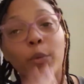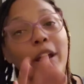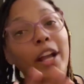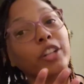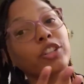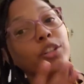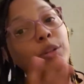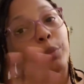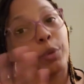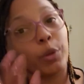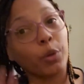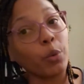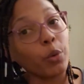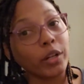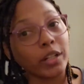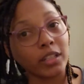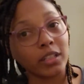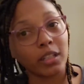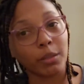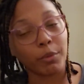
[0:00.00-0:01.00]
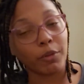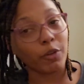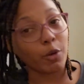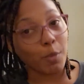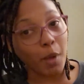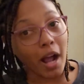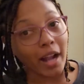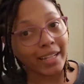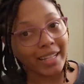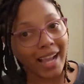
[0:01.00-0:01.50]
We actually recorded some of our
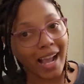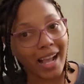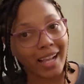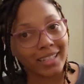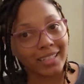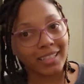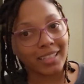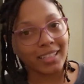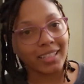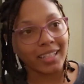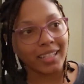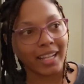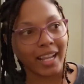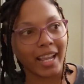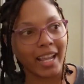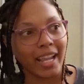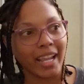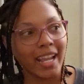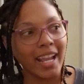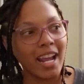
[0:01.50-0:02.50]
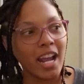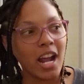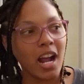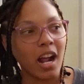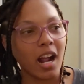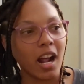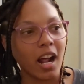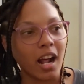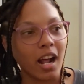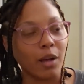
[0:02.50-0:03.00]
podcasts today,
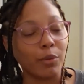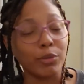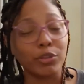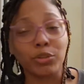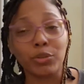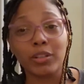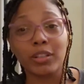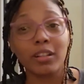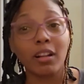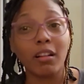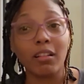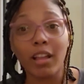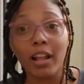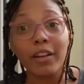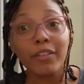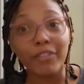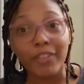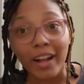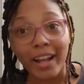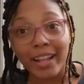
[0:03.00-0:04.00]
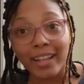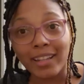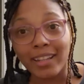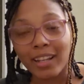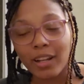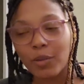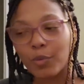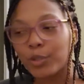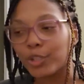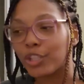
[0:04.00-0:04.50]
which was a lot of fun,
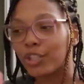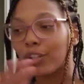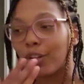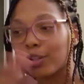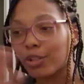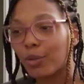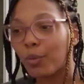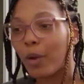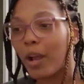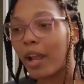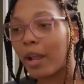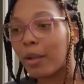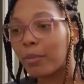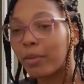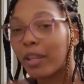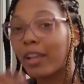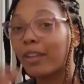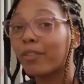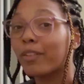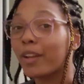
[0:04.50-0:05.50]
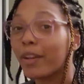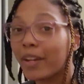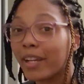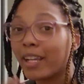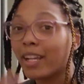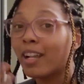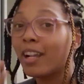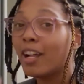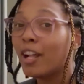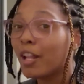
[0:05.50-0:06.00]
which is also why I'm like
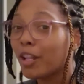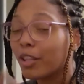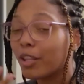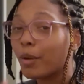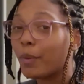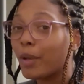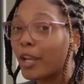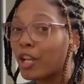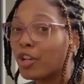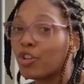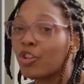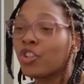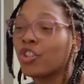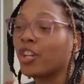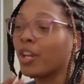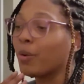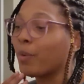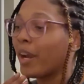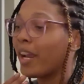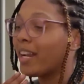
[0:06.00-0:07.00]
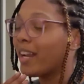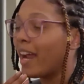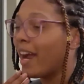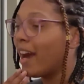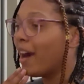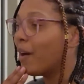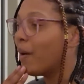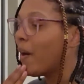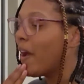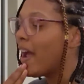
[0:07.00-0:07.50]
very low energy right
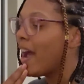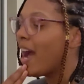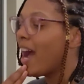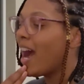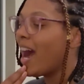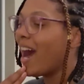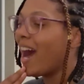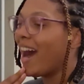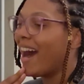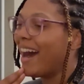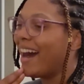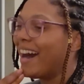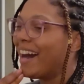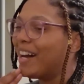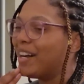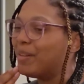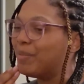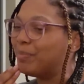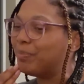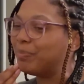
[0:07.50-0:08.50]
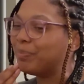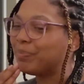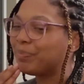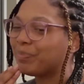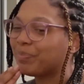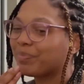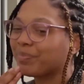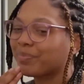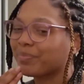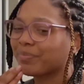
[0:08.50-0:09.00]
now. It
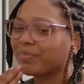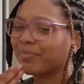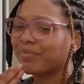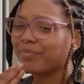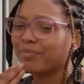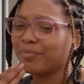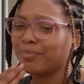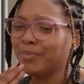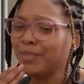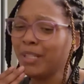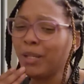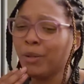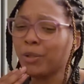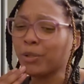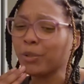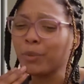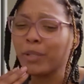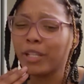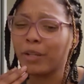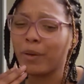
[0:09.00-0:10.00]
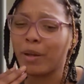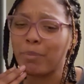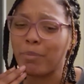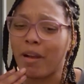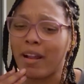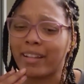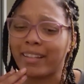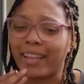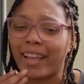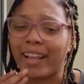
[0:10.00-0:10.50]
was a really great
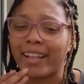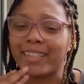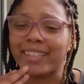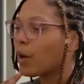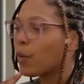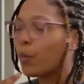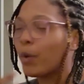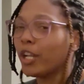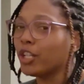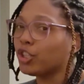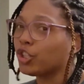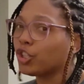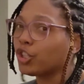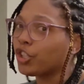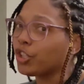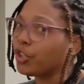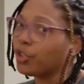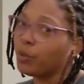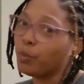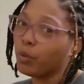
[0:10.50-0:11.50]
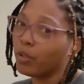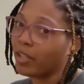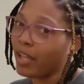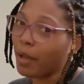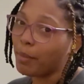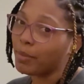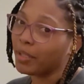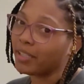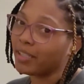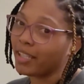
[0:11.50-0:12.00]
podcast, which you will
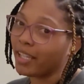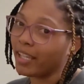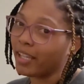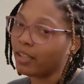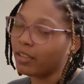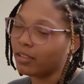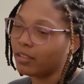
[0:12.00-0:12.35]
not be seeing.